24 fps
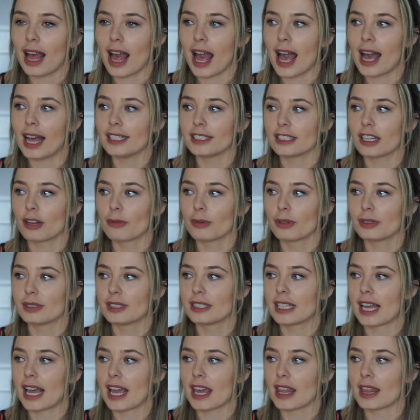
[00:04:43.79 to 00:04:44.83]
And I will
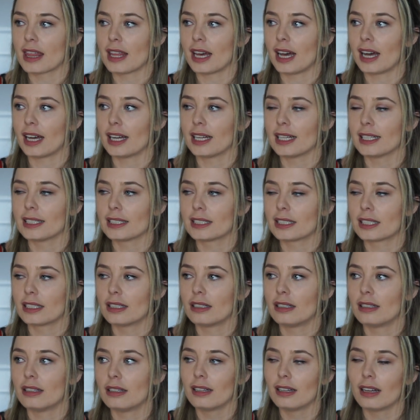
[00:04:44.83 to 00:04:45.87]
say that
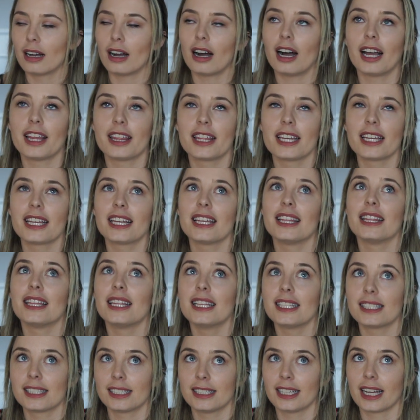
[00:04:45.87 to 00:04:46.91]
I think in
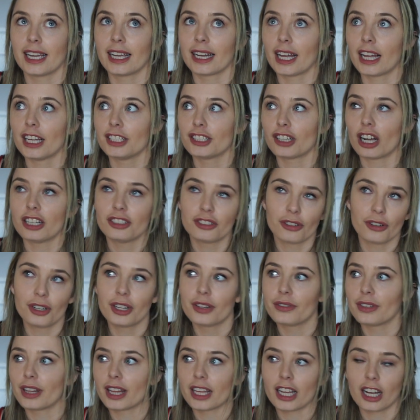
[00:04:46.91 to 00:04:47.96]
this day and age, I don't
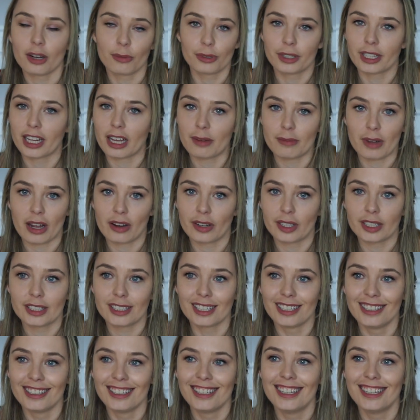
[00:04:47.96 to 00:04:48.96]
even think I would get married.